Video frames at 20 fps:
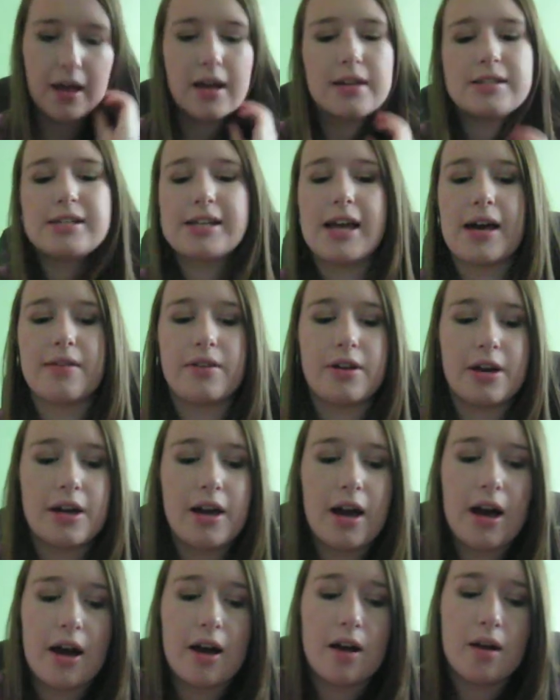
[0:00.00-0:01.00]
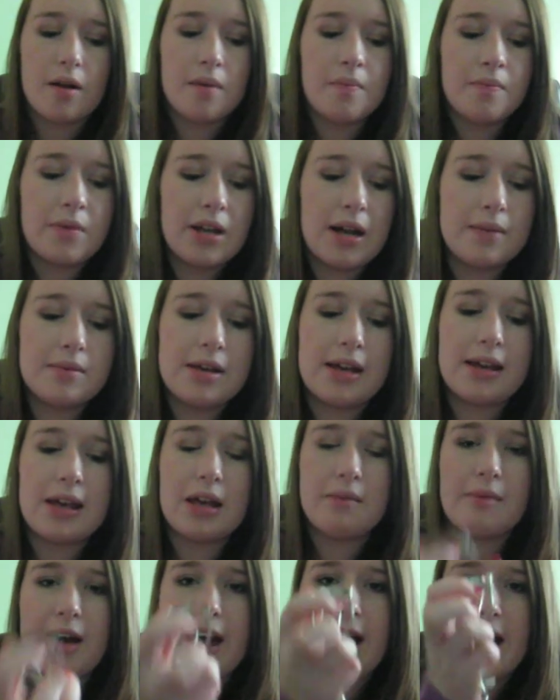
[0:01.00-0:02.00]
together. Then I'm
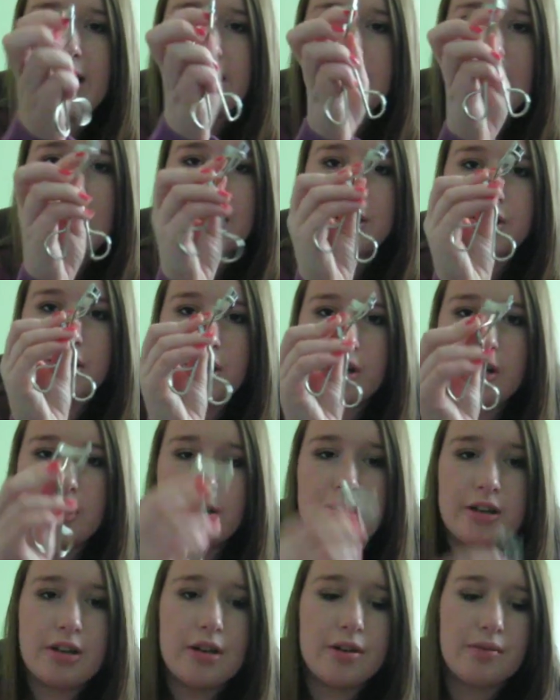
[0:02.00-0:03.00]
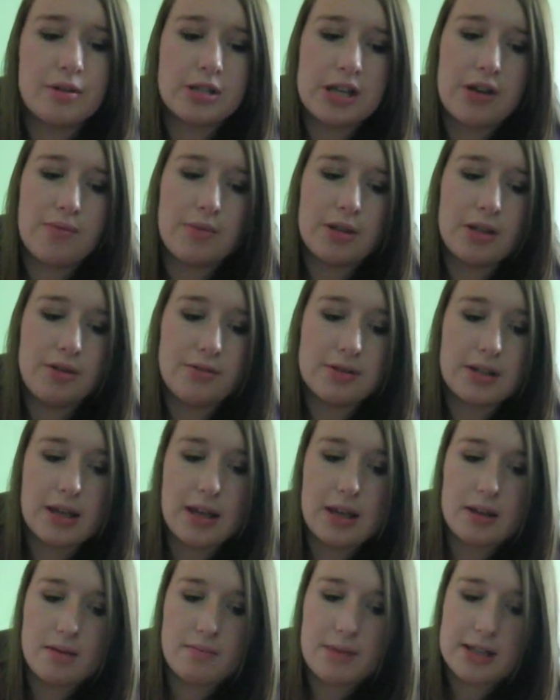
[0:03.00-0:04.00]
taking my eyelash curler, which I've been
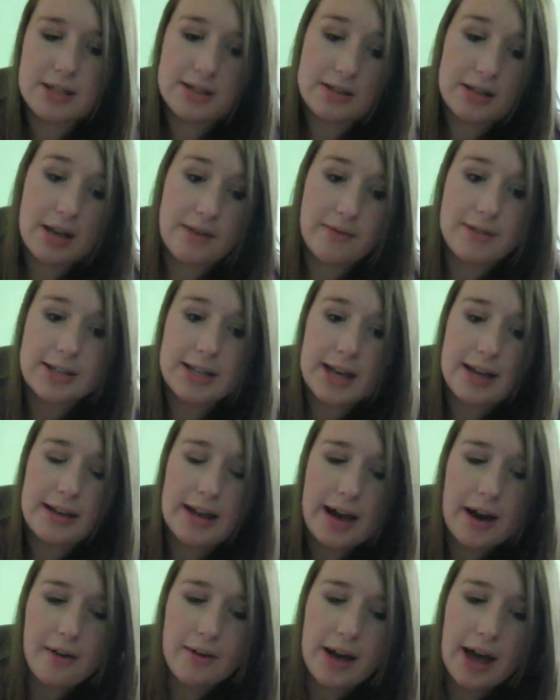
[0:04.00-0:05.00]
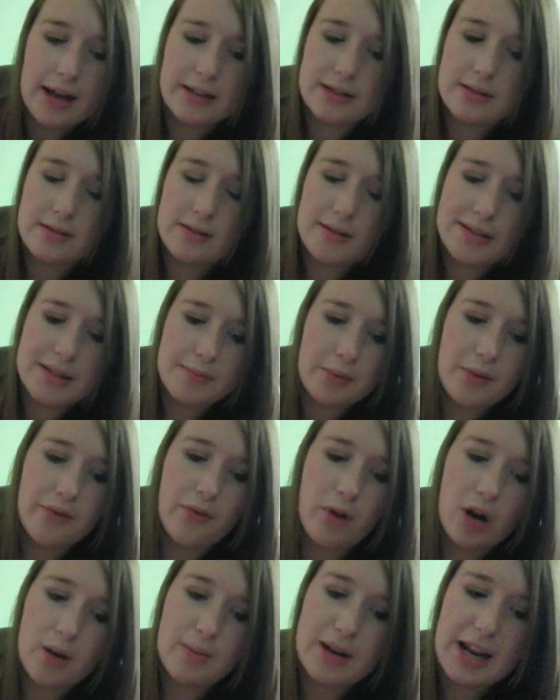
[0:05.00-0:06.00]
using basically every day now. I didn't use it
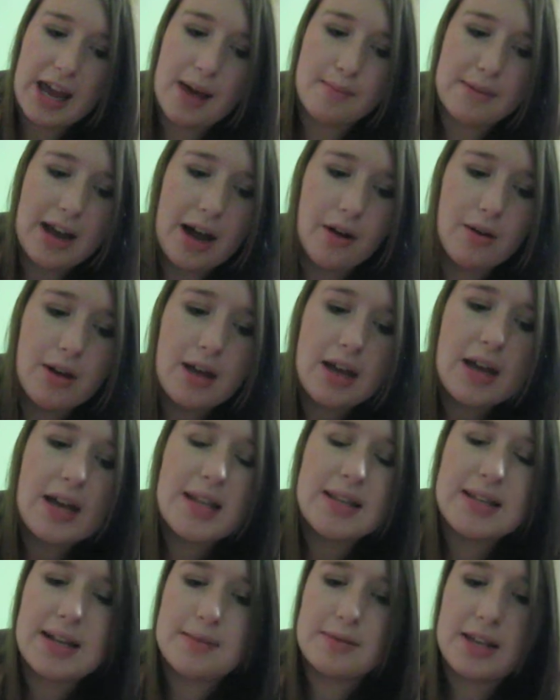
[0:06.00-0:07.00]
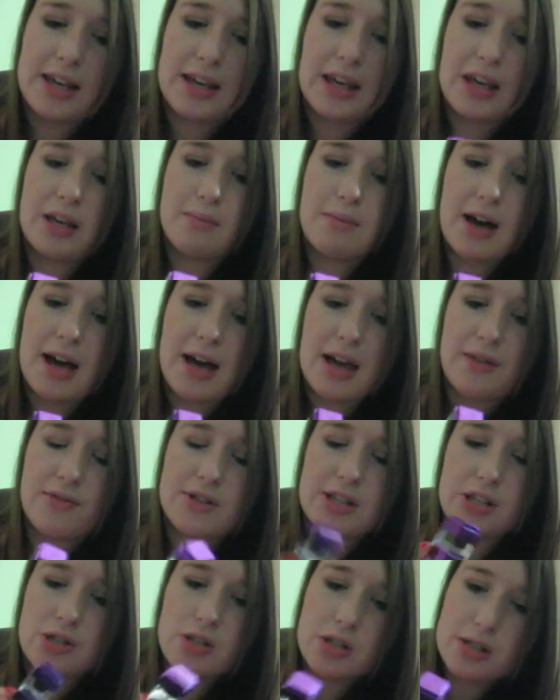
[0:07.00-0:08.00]
before, but I am now. Then I'm taking my
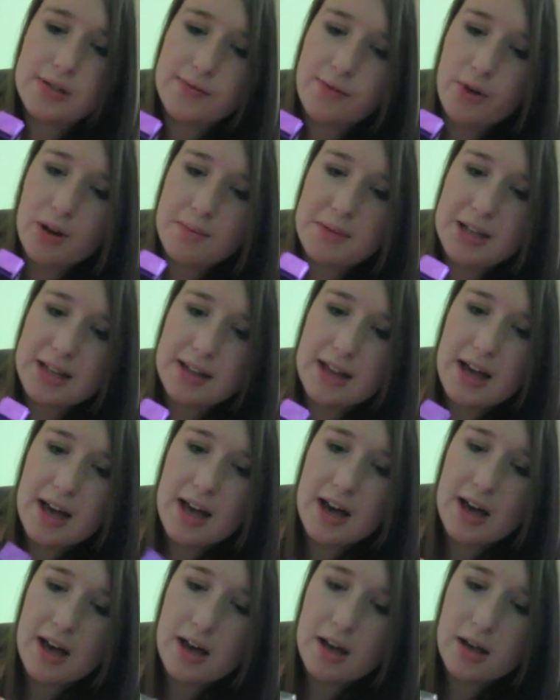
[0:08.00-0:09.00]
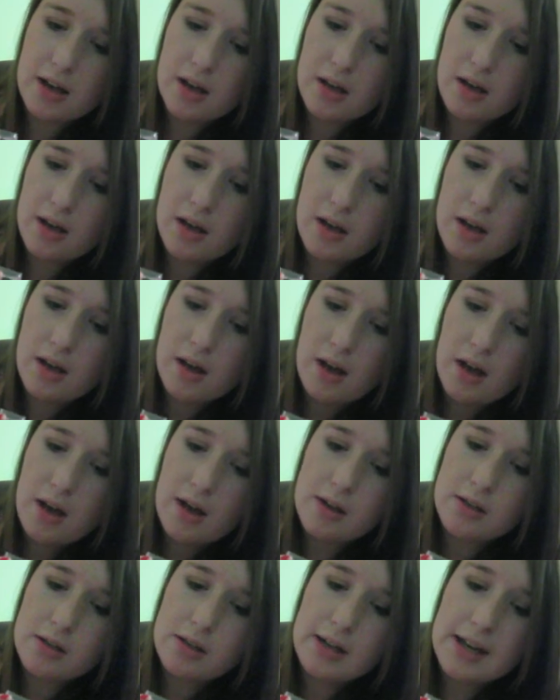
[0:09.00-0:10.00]
Physicians Formula
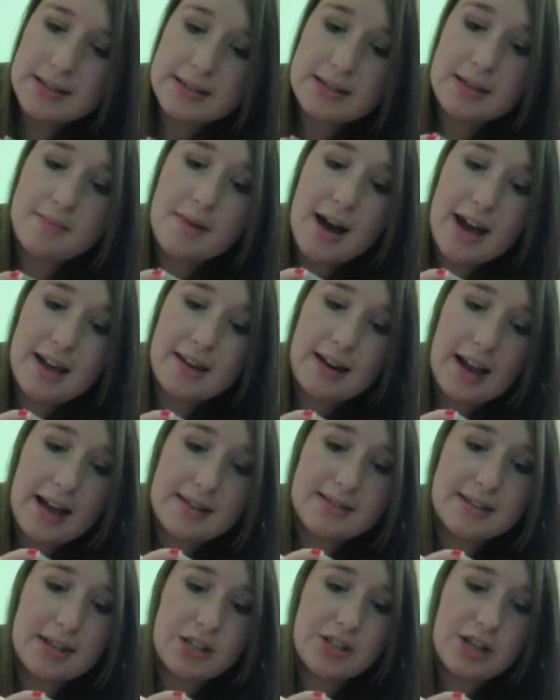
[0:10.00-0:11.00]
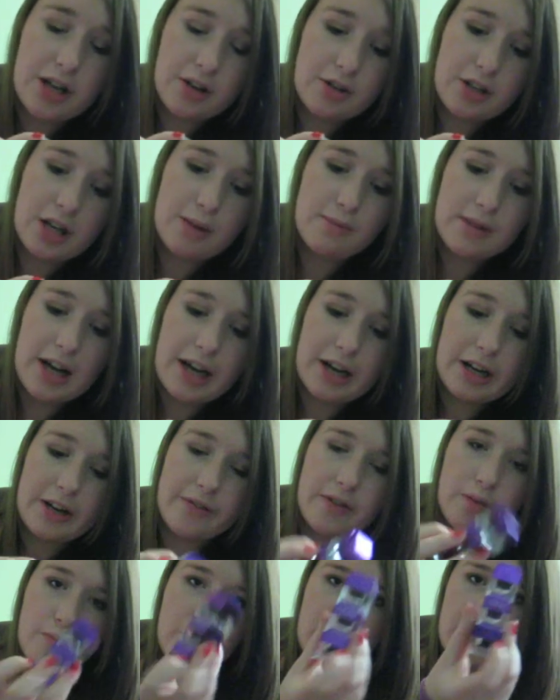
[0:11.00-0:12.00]
Custom Eye Enhancing Gel Cream Liner
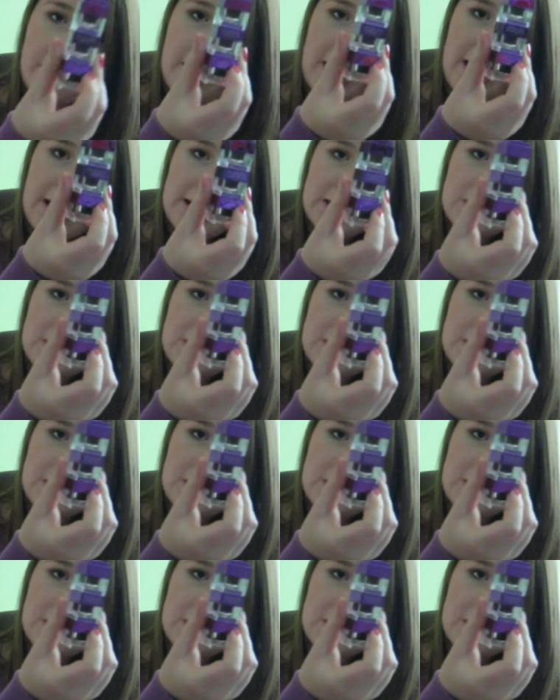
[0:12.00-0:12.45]
for brown eyes,